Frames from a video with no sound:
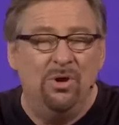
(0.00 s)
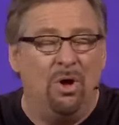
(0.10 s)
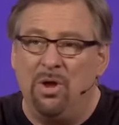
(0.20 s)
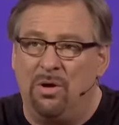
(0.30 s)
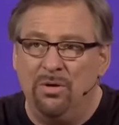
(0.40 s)

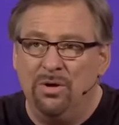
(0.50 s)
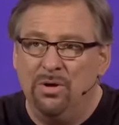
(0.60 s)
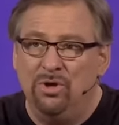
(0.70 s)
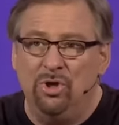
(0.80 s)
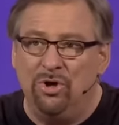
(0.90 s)
No,
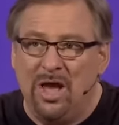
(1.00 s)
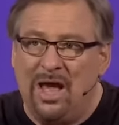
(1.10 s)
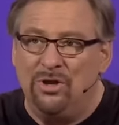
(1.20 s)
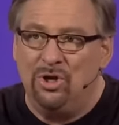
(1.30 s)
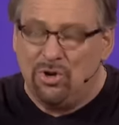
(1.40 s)
you're
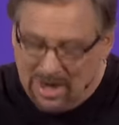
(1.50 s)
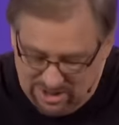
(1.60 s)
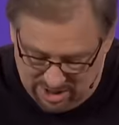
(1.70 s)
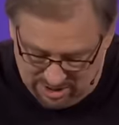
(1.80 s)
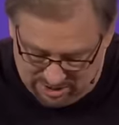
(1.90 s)
not your
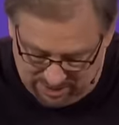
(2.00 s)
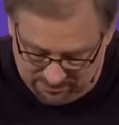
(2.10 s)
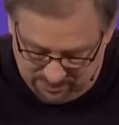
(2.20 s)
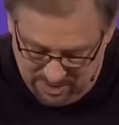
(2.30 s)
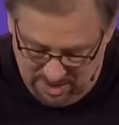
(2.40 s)
identity.
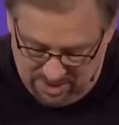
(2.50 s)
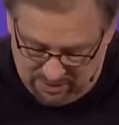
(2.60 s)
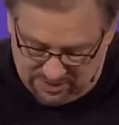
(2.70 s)
Now,